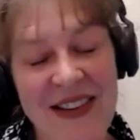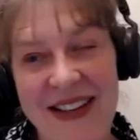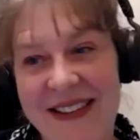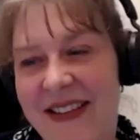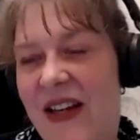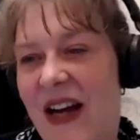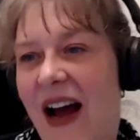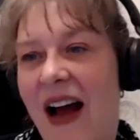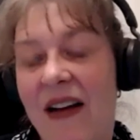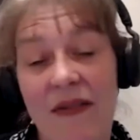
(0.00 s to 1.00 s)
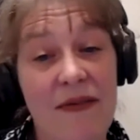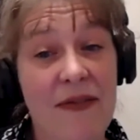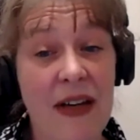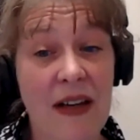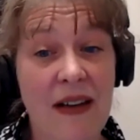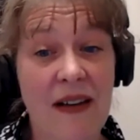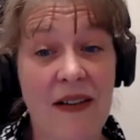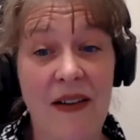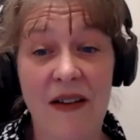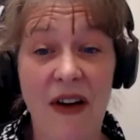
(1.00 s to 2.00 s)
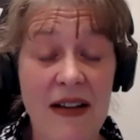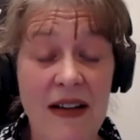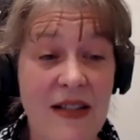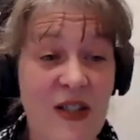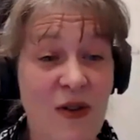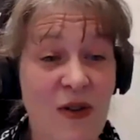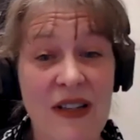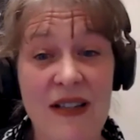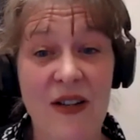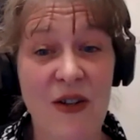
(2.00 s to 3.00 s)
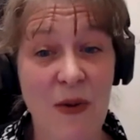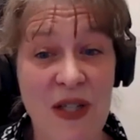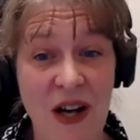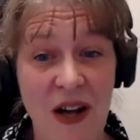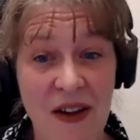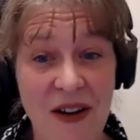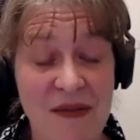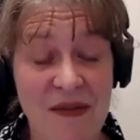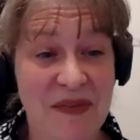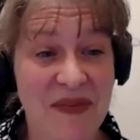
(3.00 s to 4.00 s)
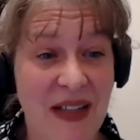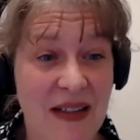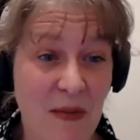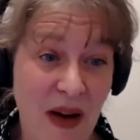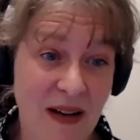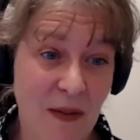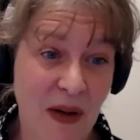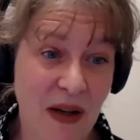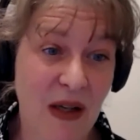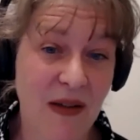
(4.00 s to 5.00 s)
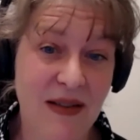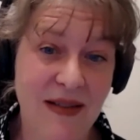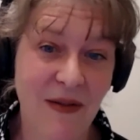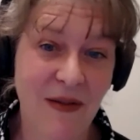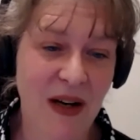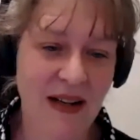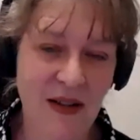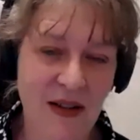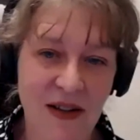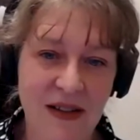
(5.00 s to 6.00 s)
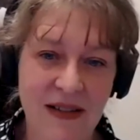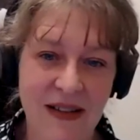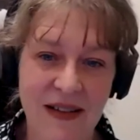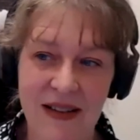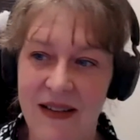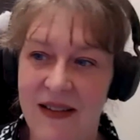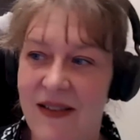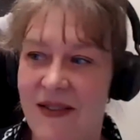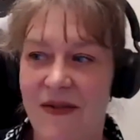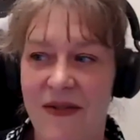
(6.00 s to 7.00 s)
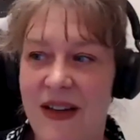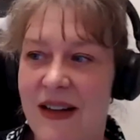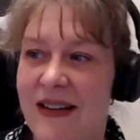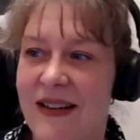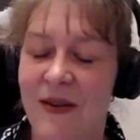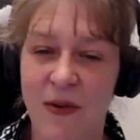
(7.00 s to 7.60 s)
That's, yeah, I think the advice is to listen to each other. That's my experience, because when I started in this field,